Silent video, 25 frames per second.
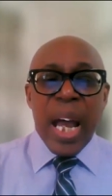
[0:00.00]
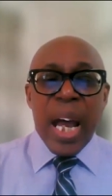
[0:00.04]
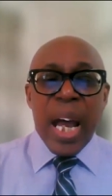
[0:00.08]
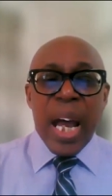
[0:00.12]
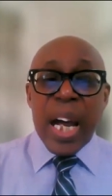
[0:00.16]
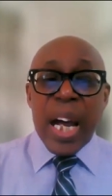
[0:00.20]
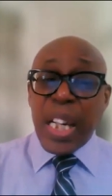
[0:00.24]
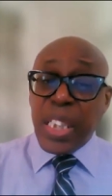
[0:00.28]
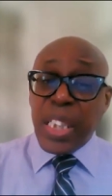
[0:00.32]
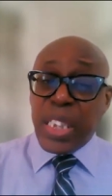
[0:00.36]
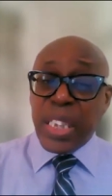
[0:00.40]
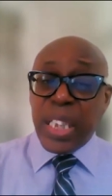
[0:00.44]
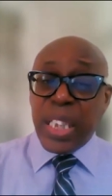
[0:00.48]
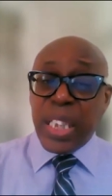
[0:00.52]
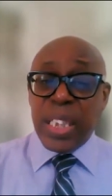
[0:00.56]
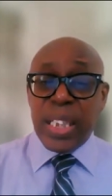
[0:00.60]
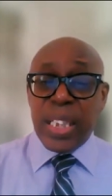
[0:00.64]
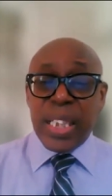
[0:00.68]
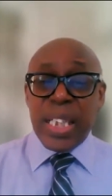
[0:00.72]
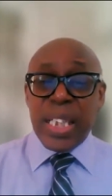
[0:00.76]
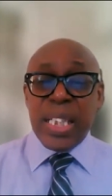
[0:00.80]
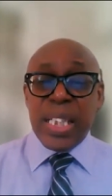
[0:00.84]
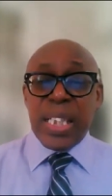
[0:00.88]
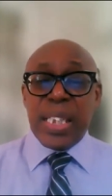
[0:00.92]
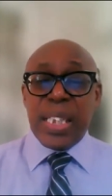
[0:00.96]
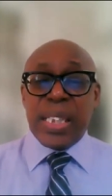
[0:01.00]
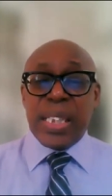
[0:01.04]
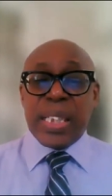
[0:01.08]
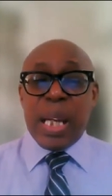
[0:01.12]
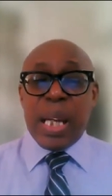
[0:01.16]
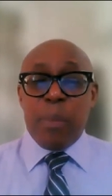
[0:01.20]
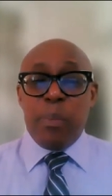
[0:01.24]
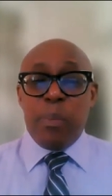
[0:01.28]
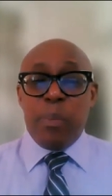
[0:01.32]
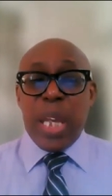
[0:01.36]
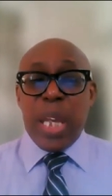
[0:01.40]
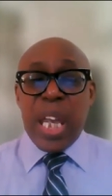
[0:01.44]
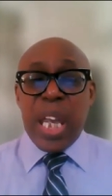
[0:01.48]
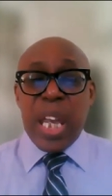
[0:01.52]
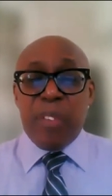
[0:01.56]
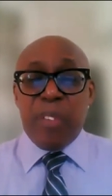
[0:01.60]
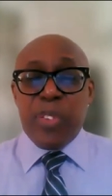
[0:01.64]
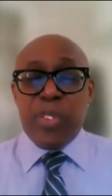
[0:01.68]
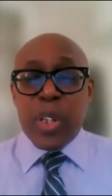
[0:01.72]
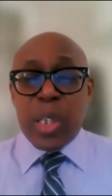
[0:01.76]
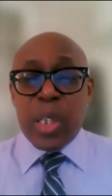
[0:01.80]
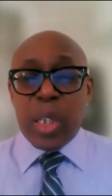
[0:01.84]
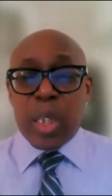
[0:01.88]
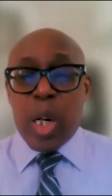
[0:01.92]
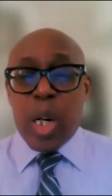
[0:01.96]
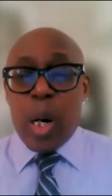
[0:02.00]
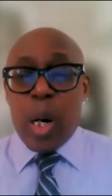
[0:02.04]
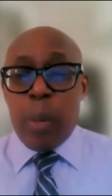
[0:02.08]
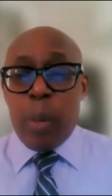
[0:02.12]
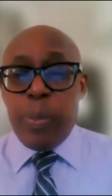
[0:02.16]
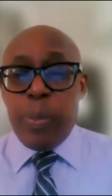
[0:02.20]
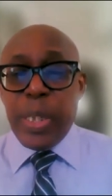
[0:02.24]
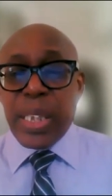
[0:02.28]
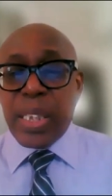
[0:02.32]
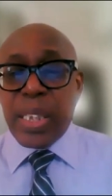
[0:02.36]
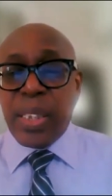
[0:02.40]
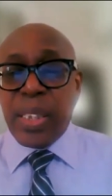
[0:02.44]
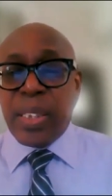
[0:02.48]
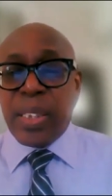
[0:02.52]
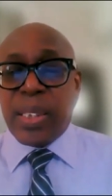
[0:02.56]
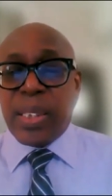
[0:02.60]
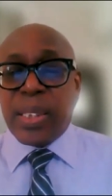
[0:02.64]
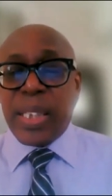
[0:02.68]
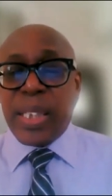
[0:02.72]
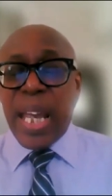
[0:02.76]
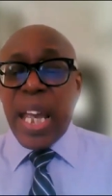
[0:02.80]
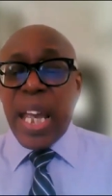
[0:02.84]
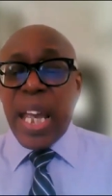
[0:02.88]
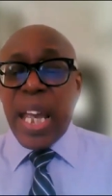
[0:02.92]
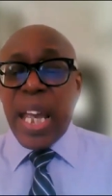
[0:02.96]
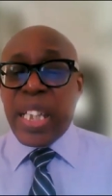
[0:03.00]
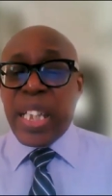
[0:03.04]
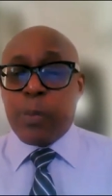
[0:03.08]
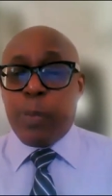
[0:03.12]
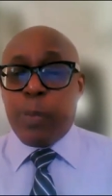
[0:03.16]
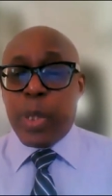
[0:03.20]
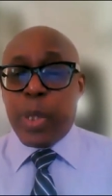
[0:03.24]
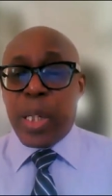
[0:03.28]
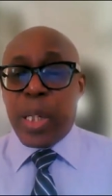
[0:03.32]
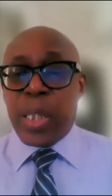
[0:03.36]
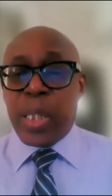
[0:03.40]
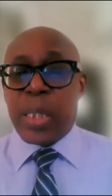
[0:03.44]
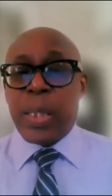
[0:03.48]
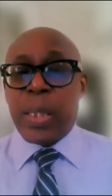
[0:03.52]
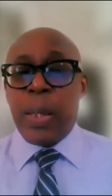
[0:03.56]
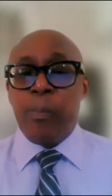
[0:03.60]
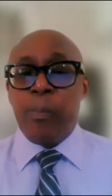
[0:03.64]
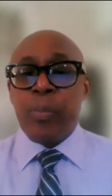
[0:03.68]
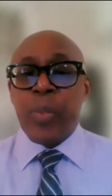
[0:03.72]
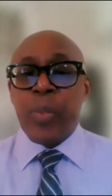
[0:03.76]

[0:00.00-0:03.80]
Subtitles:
Aisha is a behavioral competence expert.